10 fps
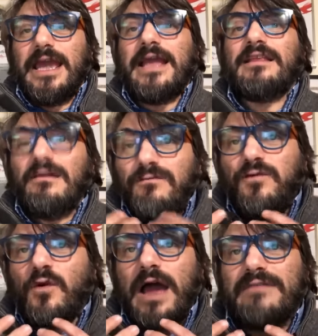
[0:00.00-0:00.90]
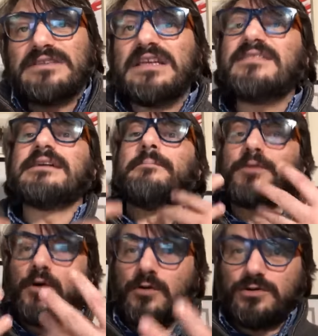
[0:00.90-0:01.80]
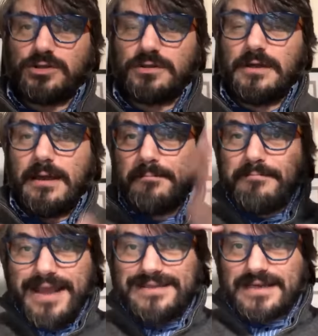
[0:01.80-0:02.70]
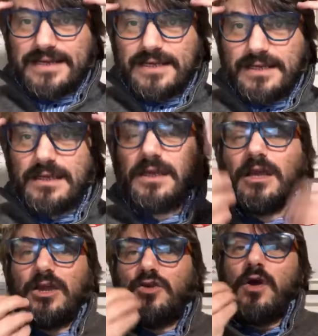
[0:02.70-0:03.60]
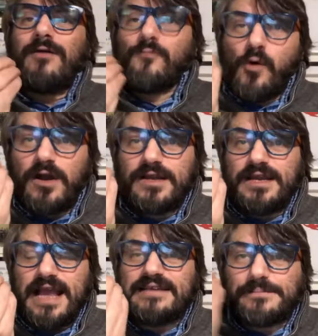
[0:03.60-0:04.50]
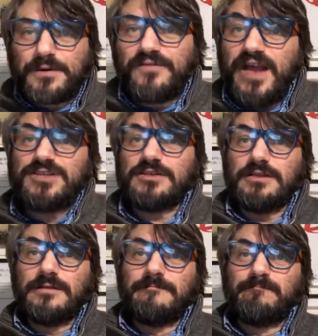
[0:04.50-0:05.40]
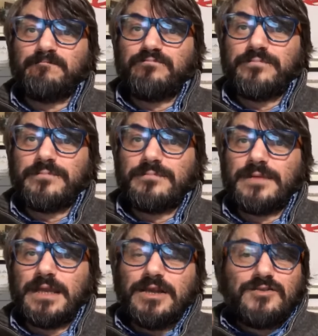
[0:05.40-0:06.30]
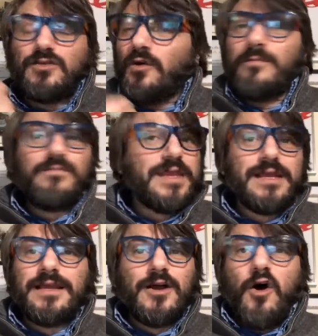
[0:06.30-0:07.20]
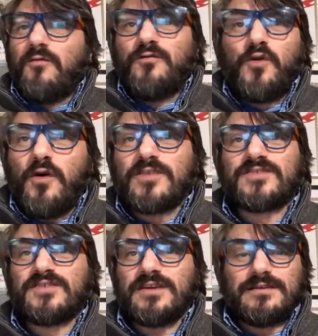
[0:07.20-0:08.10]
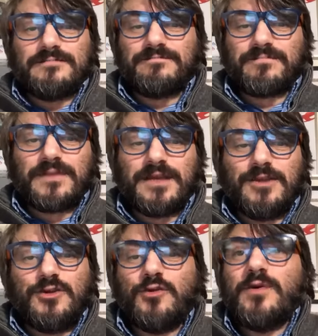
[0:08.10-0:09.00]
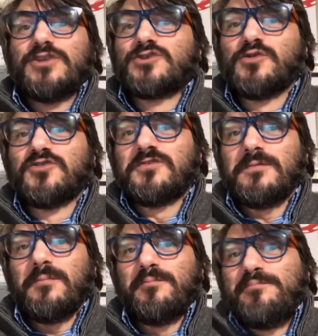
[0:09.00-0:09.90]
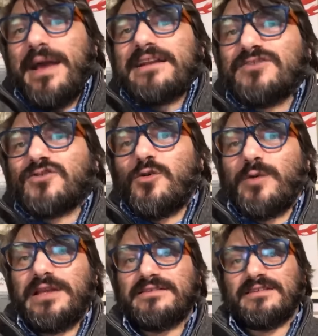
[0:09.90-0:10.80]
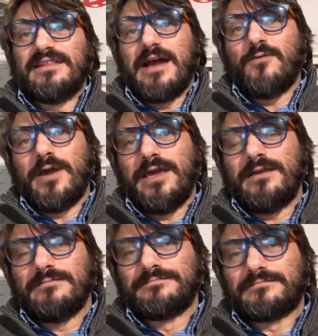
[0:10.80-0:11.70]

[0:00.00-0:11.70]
And if you have this approach, mentally, you are working as a professional. So, of course, you will choose better drawings in that way.